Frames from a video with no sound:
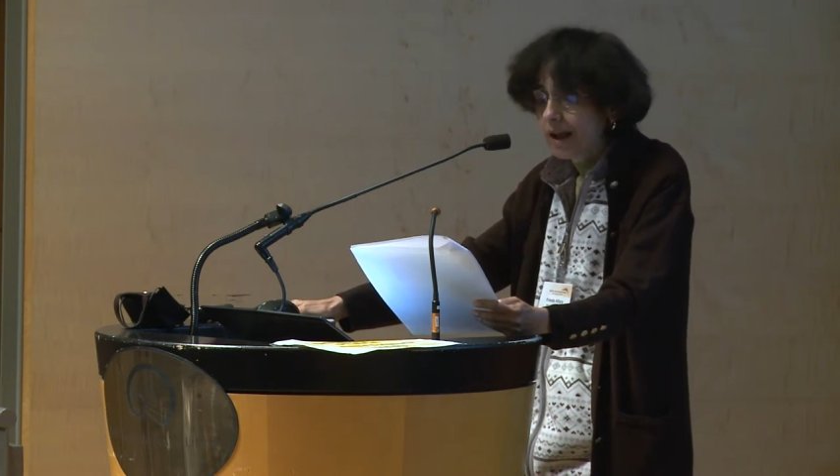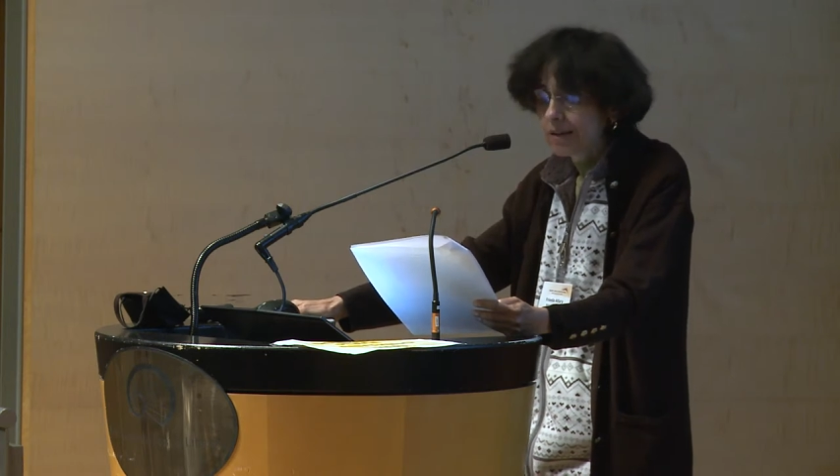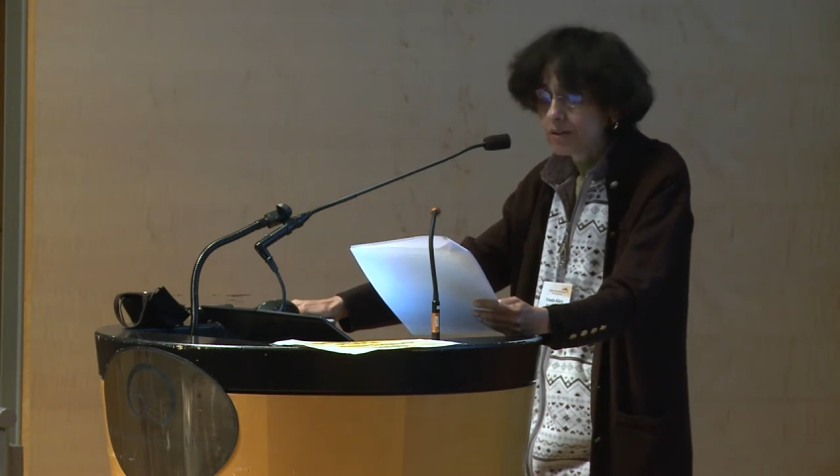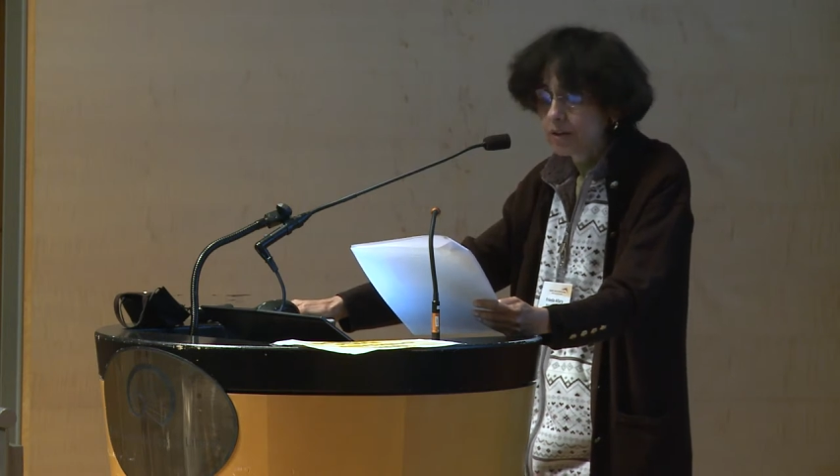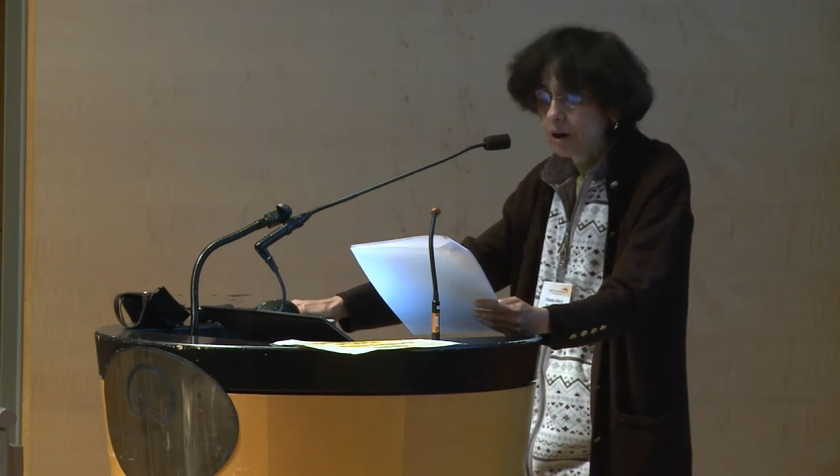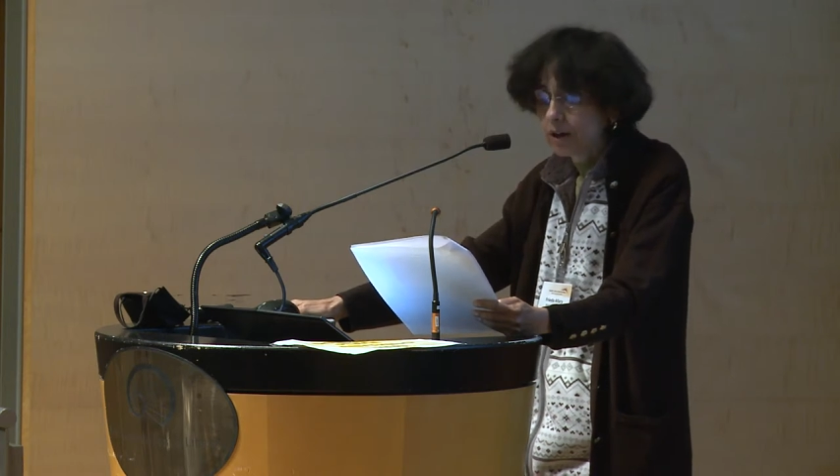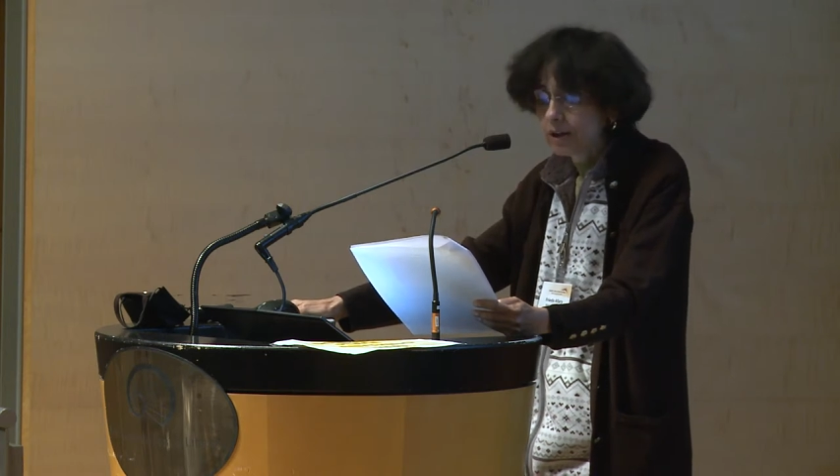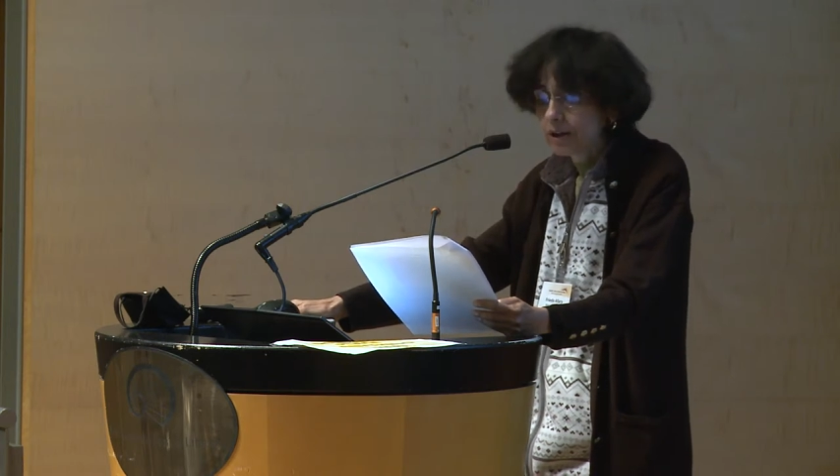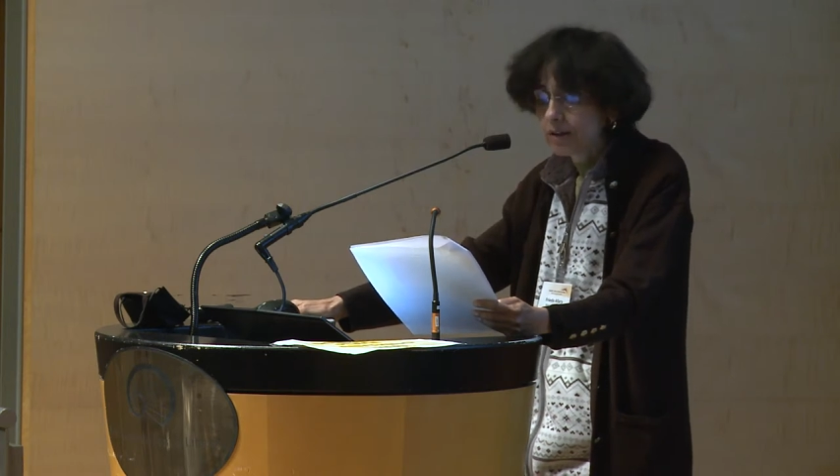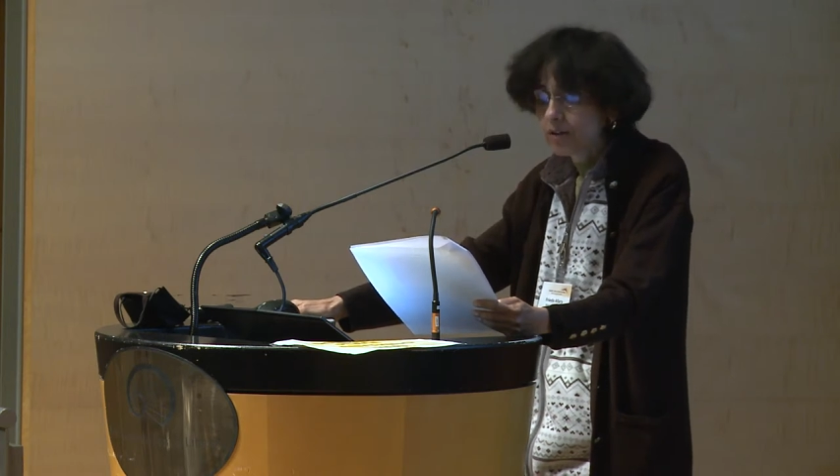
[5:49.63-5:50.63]
as
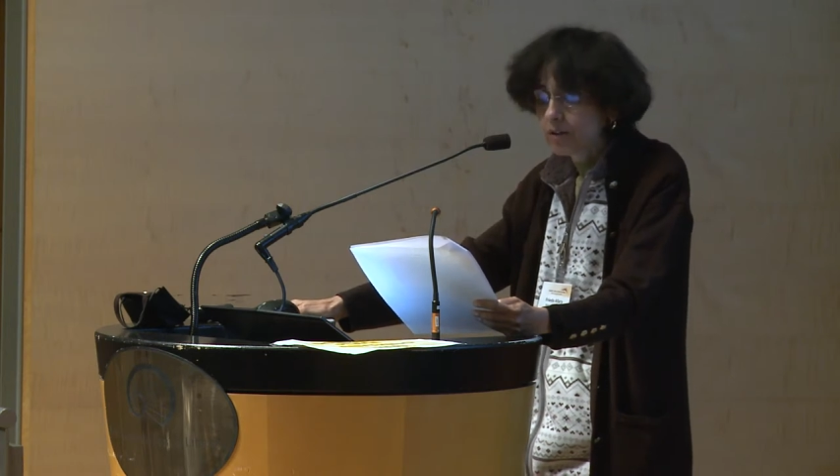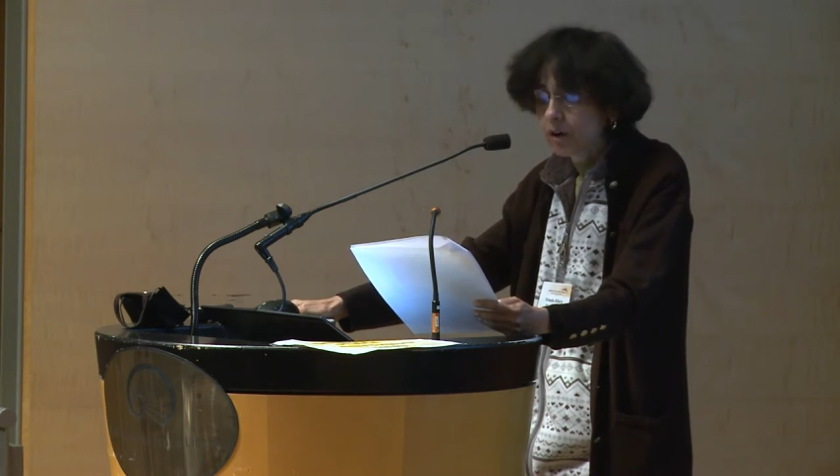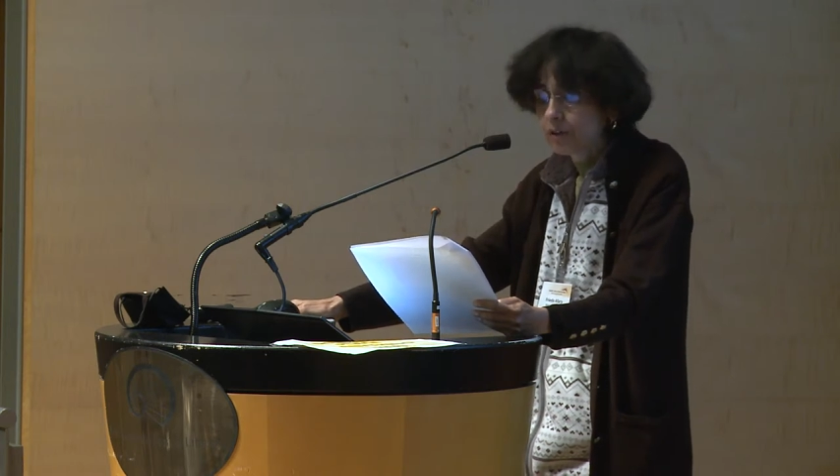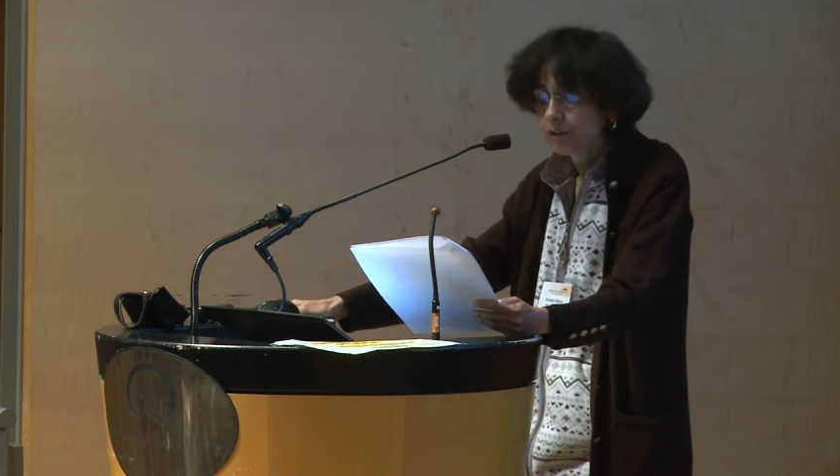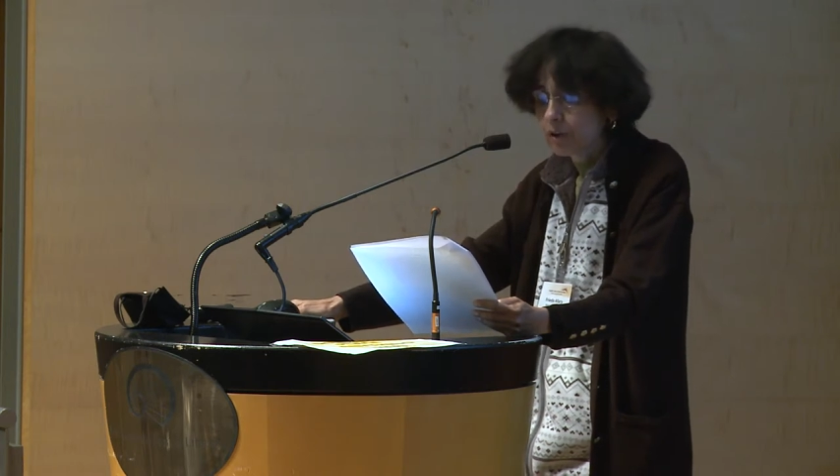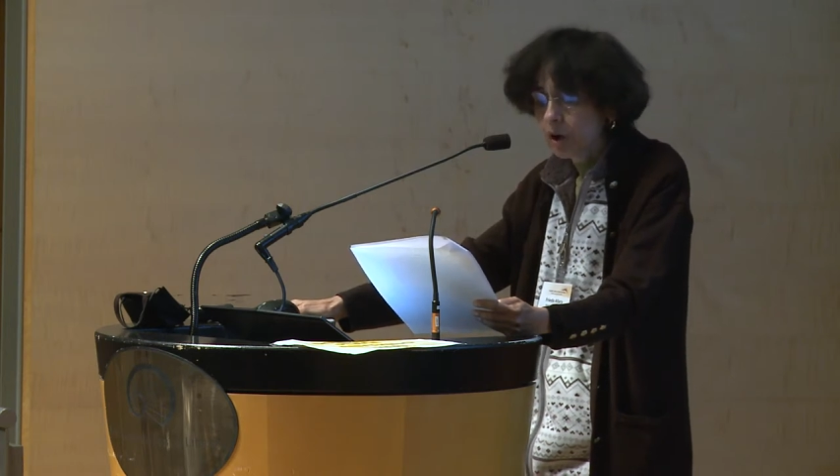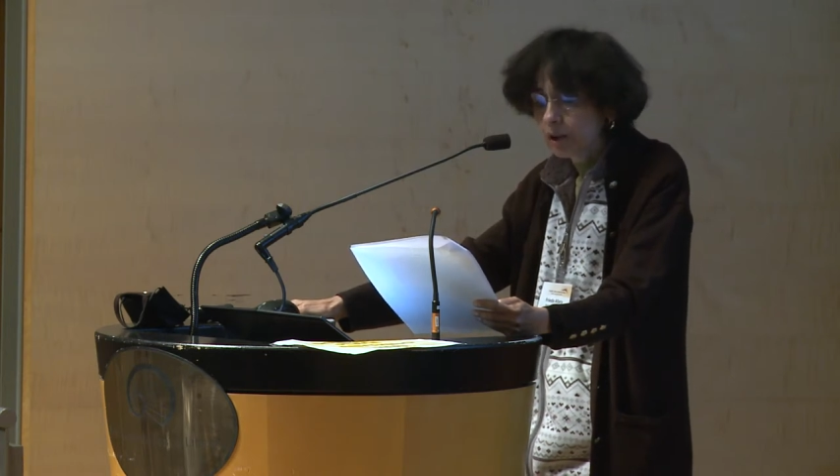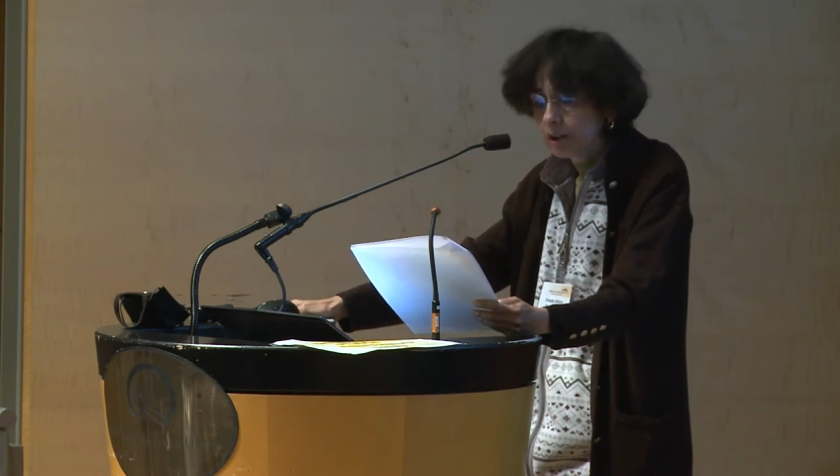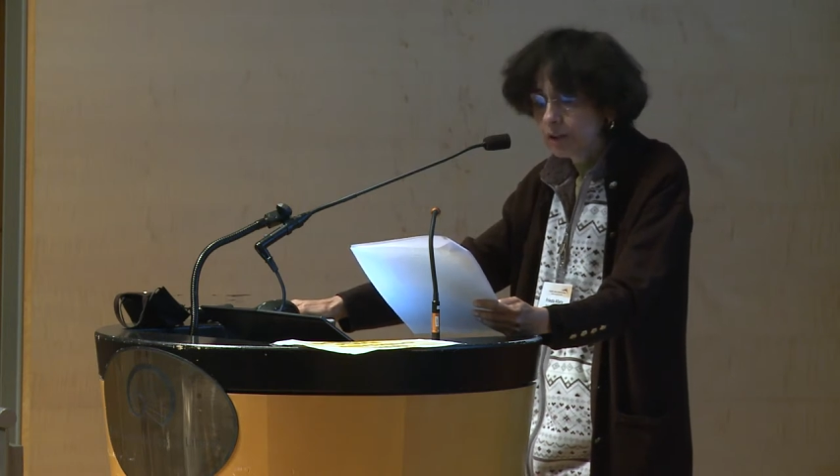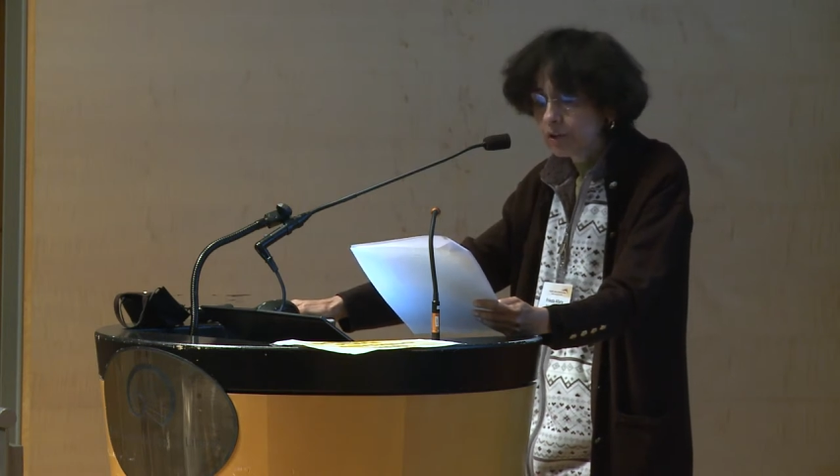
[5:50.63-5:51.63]
guardians of
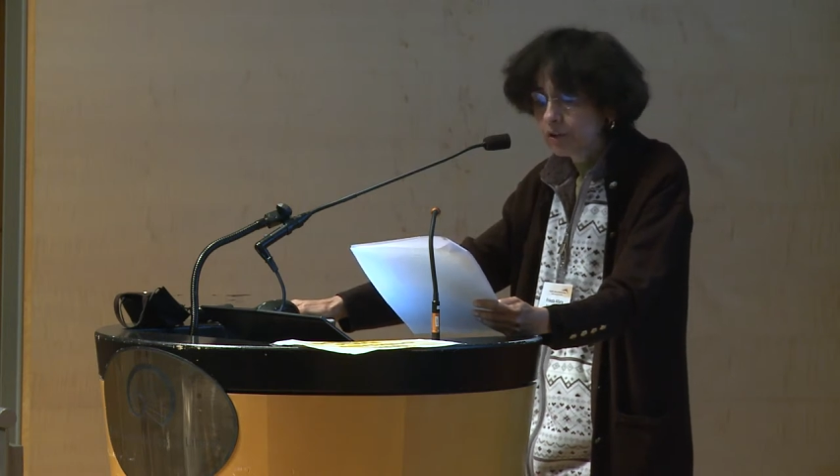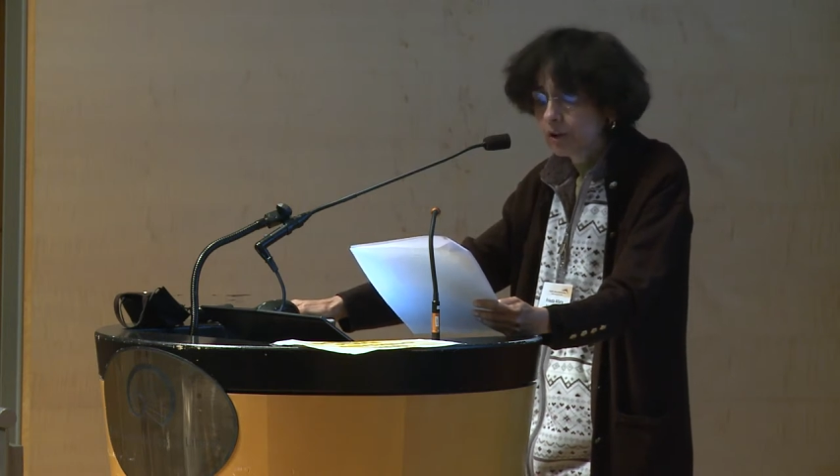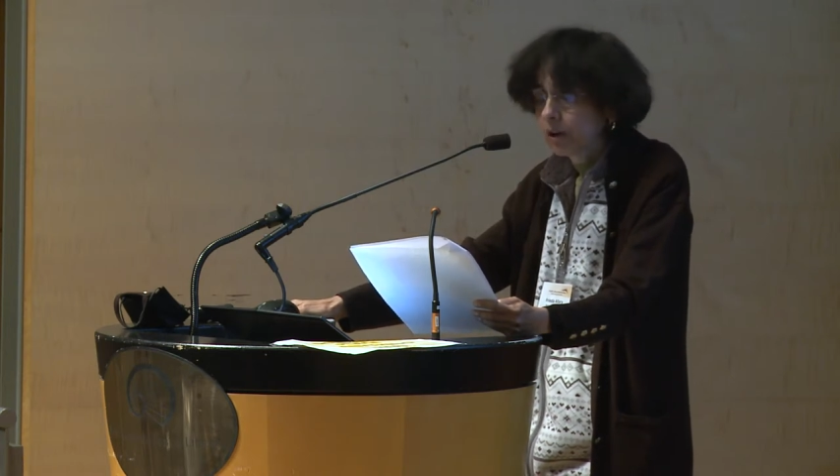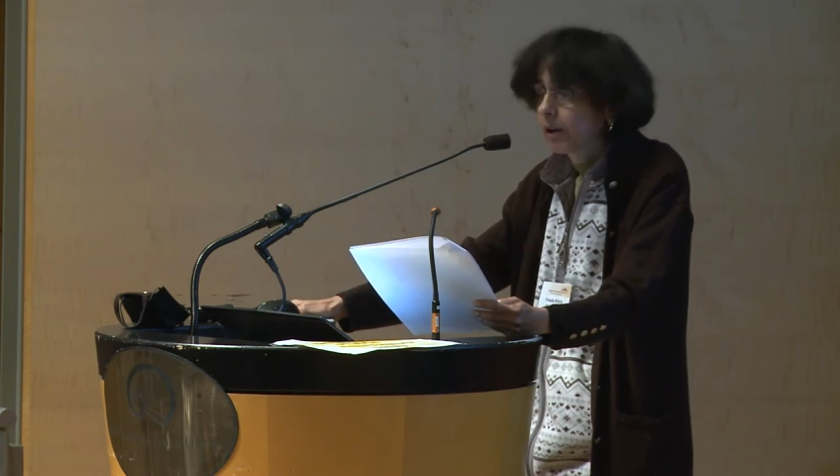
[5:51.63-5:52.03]
knowledge,